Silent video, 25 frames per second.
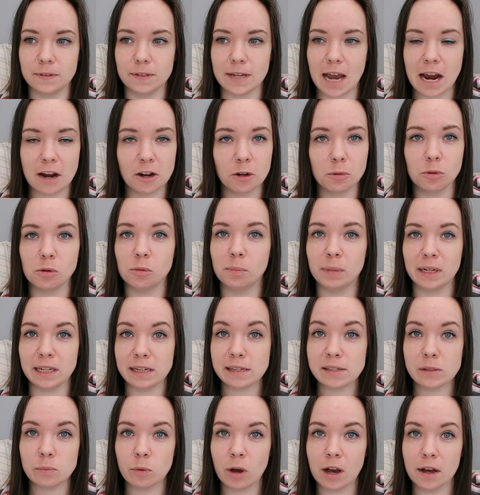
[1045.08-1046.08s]
terrible
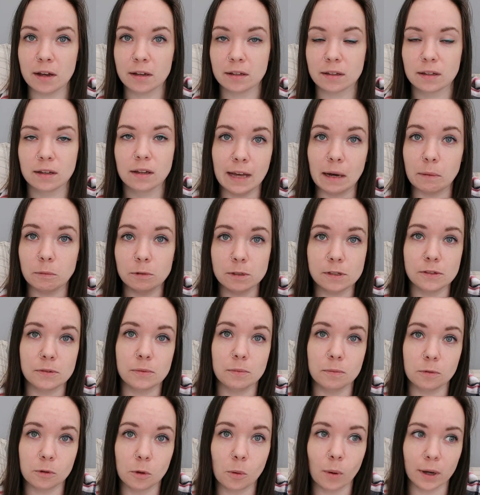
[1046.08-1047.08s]
police work that
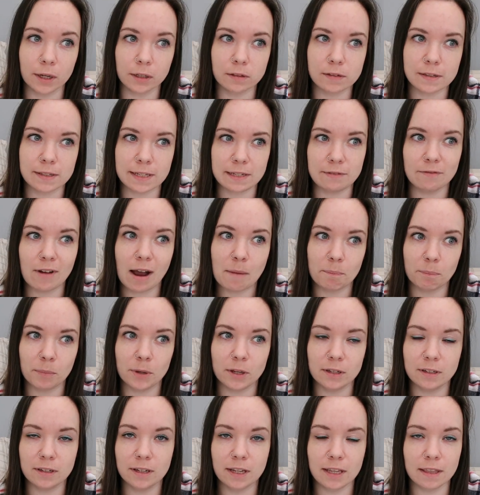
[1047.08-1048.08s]
was quite honestly
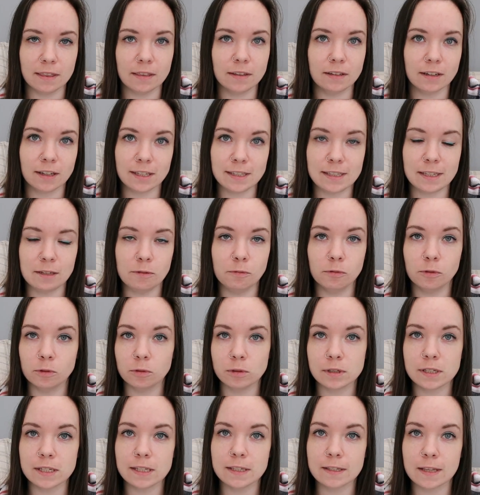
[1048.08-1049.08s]
rampant in the
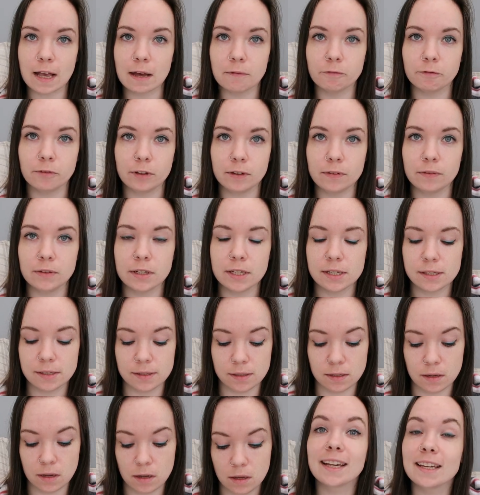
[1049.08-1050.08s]
1940s and 50s.
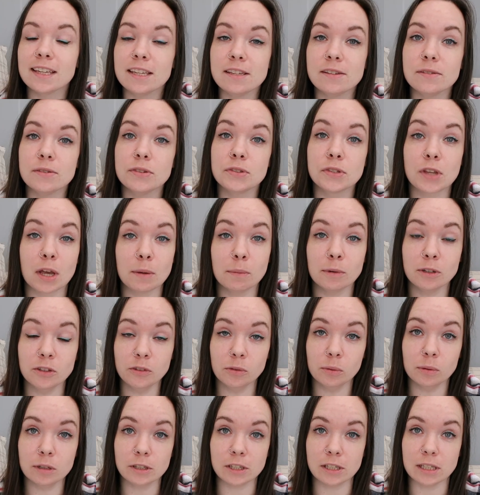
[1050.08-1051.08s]
Thank you so much
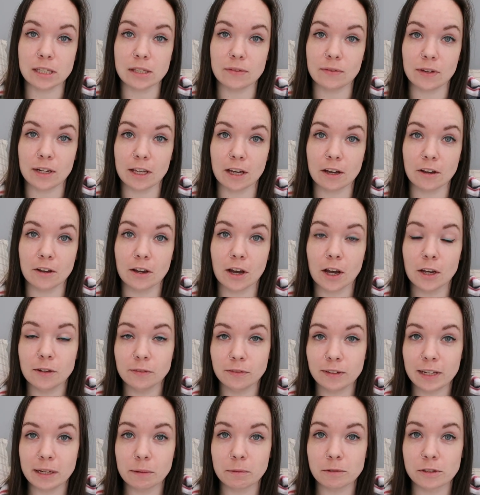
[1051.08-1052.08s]
for watching this video.
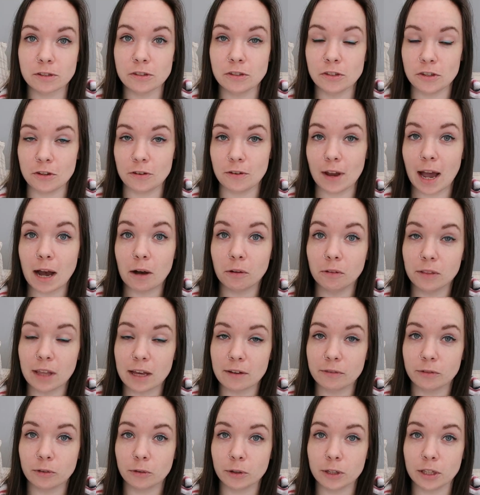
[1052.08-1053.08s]
Hopefully it wasn't too out
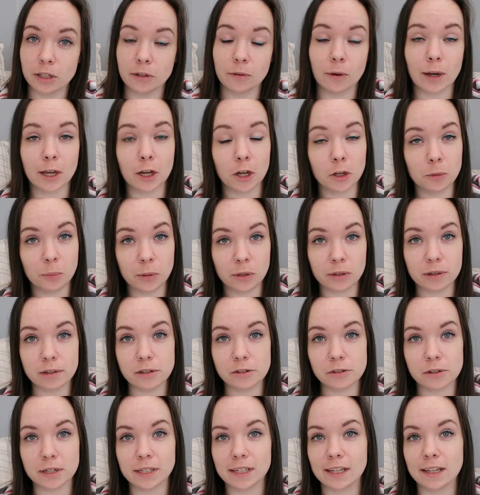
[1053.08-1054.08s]
there for you. I hope you
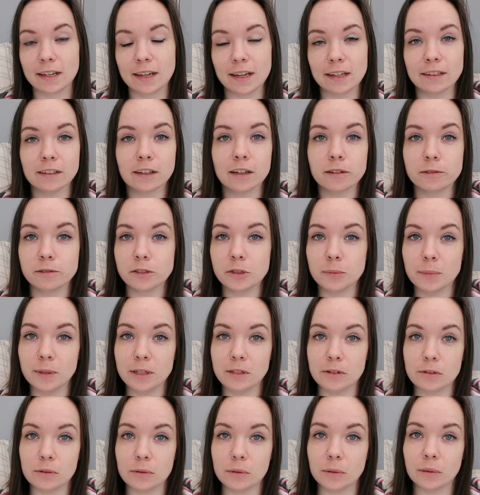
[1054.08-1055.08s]
enjoyed it, and I will
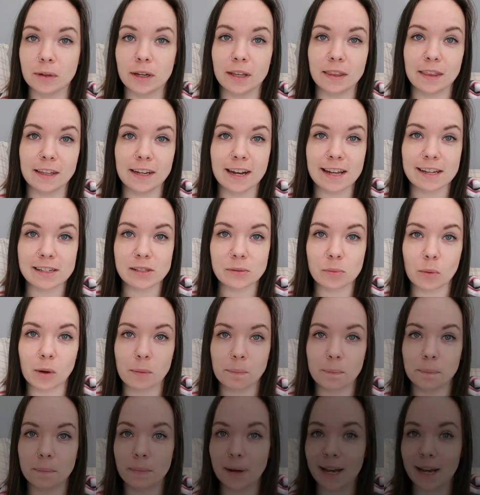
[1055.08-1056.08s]
speak to you all in the next one.